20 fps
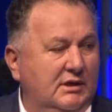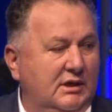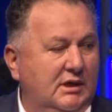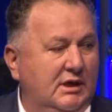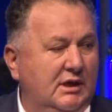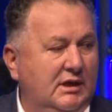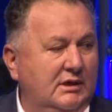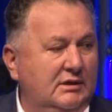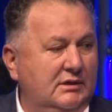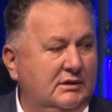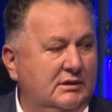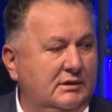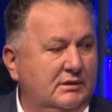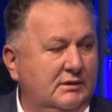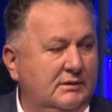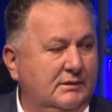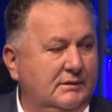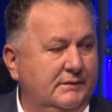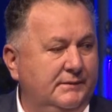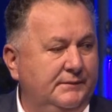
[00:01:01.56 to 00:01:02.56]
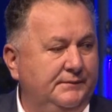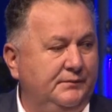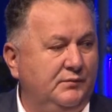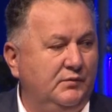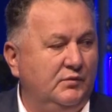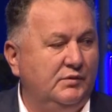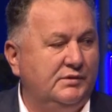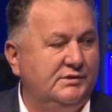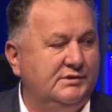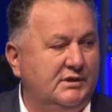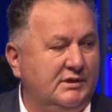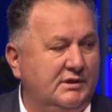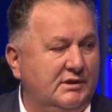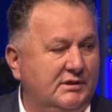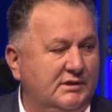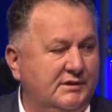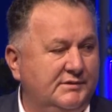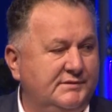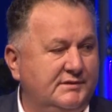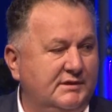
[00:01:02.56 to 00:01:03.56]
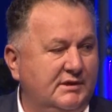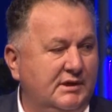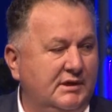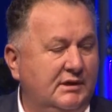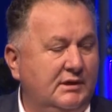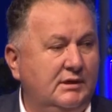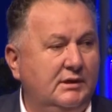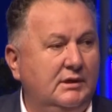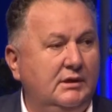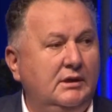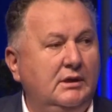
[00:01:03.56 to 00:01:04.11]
Clark, was here yesterday,